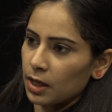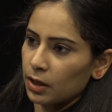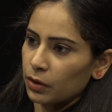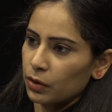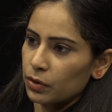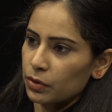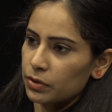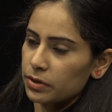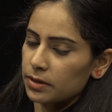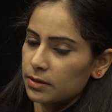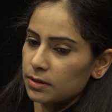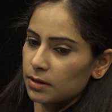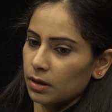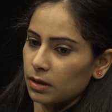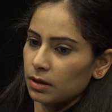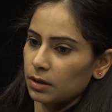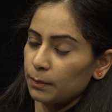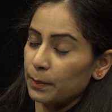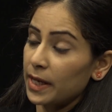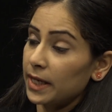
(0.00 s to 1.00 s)
because
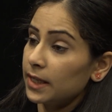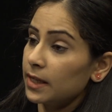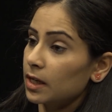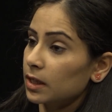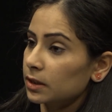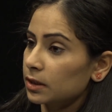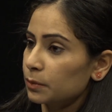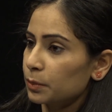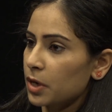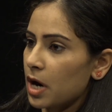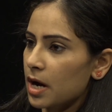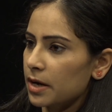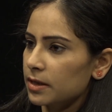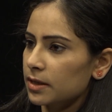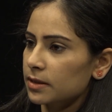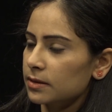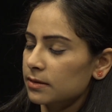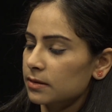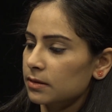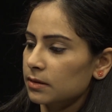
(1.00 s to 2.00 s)
many other
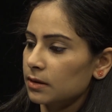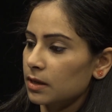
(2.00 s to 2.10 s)
products